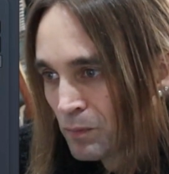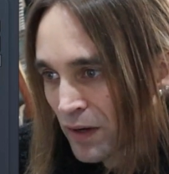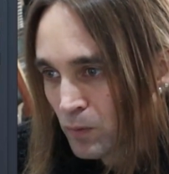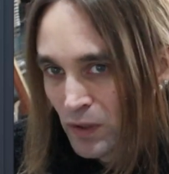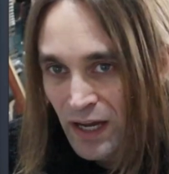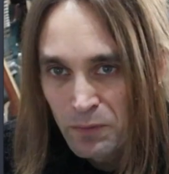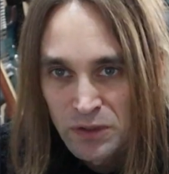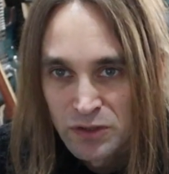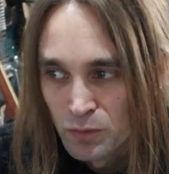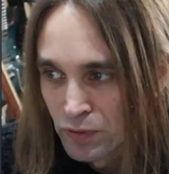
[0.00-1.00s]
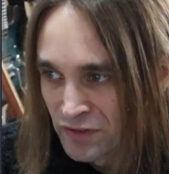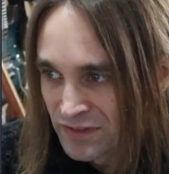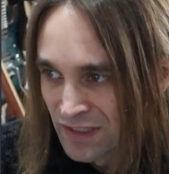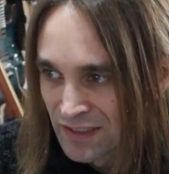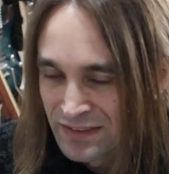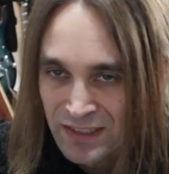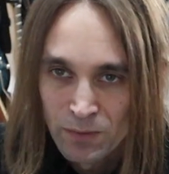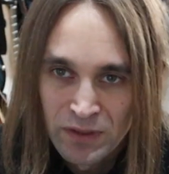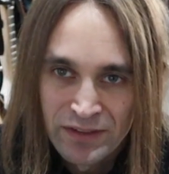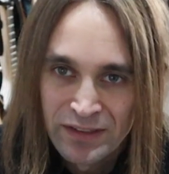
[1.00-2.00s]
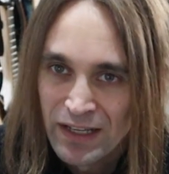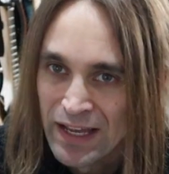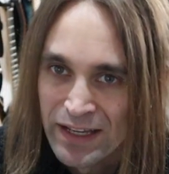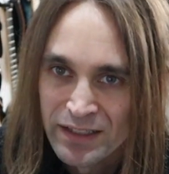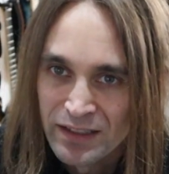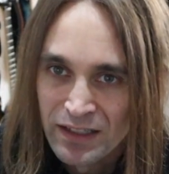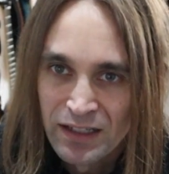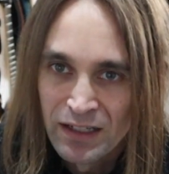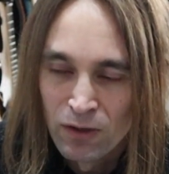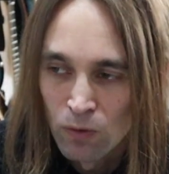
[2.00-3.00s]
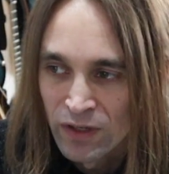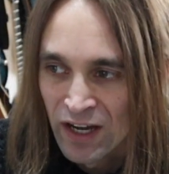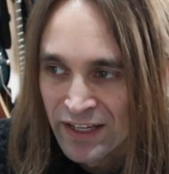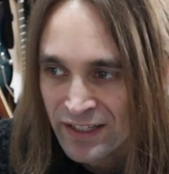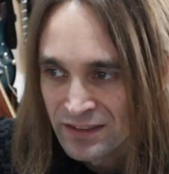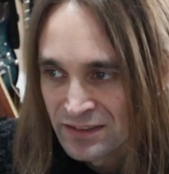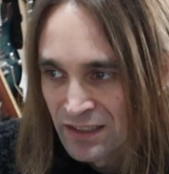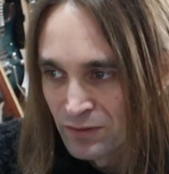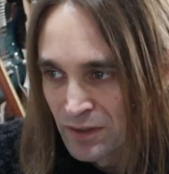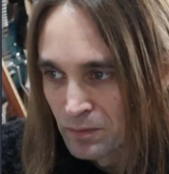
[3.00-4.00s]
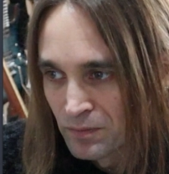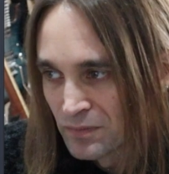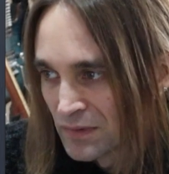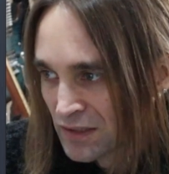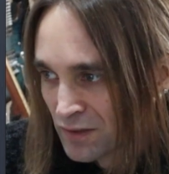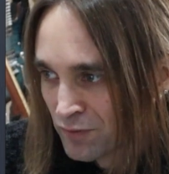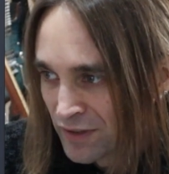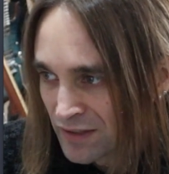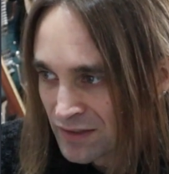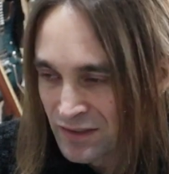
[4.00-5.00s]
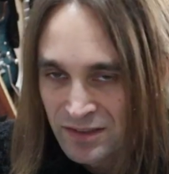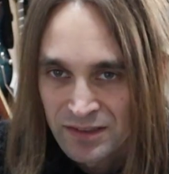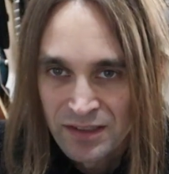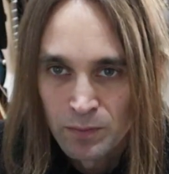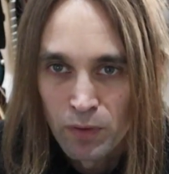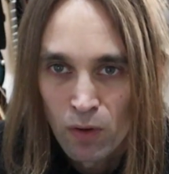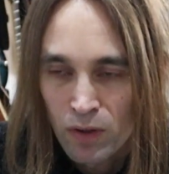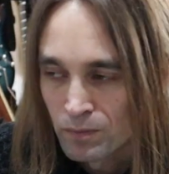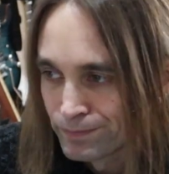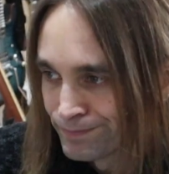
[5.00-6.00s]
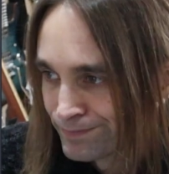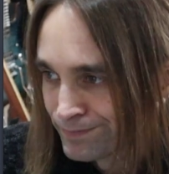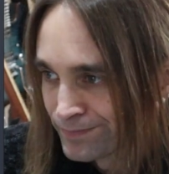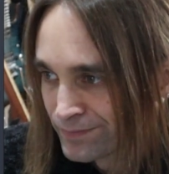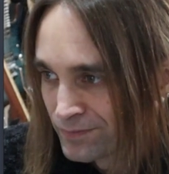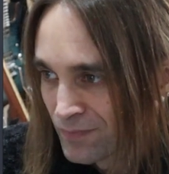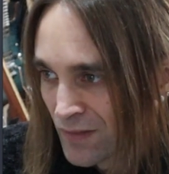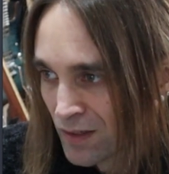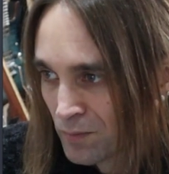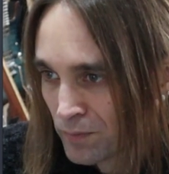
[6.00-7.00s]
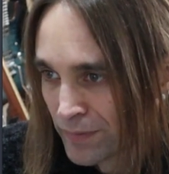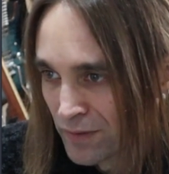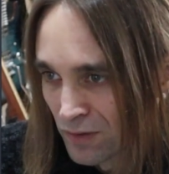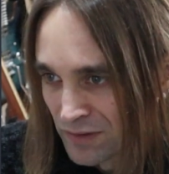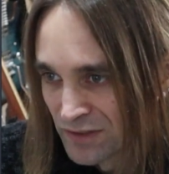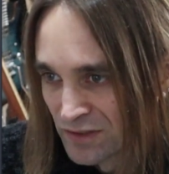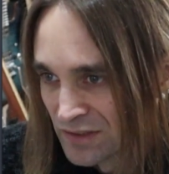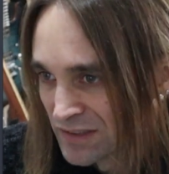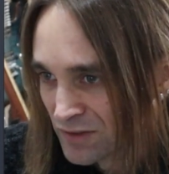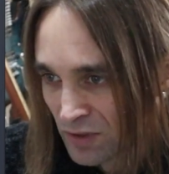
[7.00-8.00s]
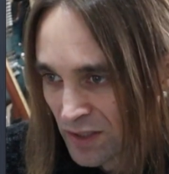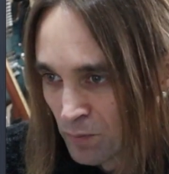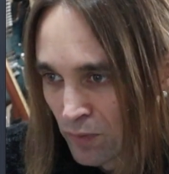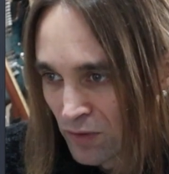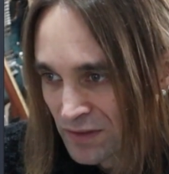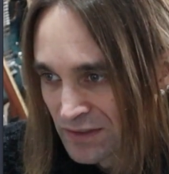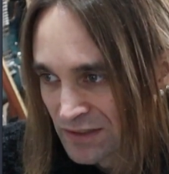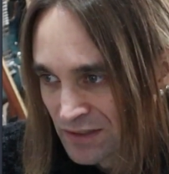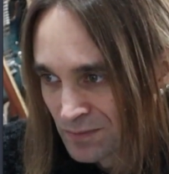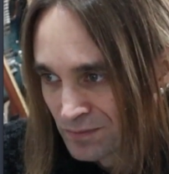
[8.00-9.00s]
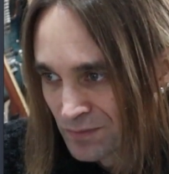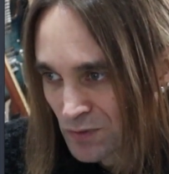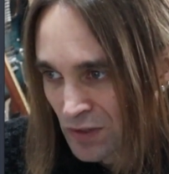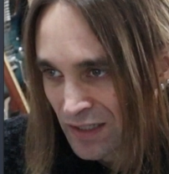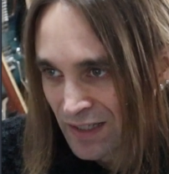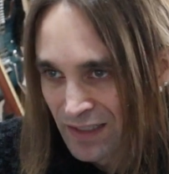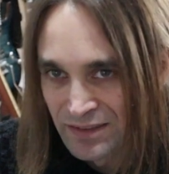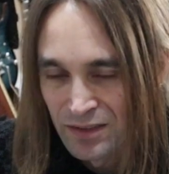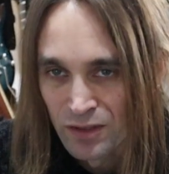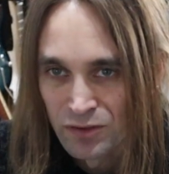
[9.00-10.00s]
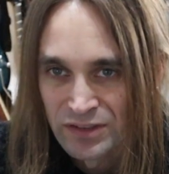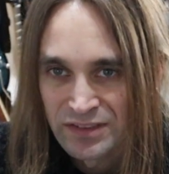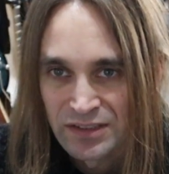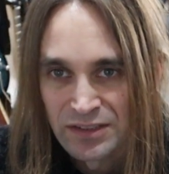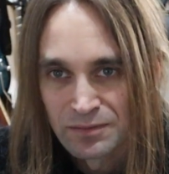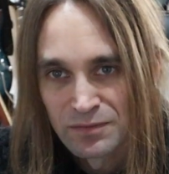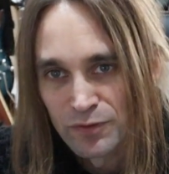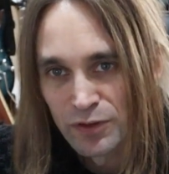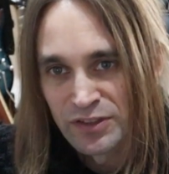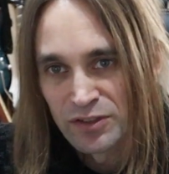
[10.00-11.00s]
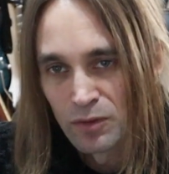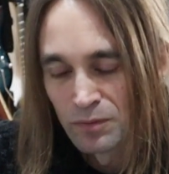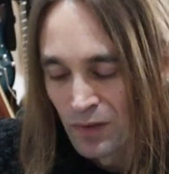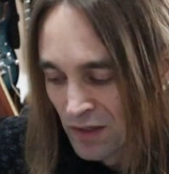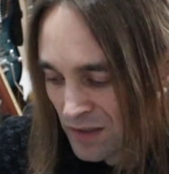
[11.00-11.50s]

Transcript: But what I would do personally is I would add a low and high cut in every effects block. Because it's really important to cut highs and lows for some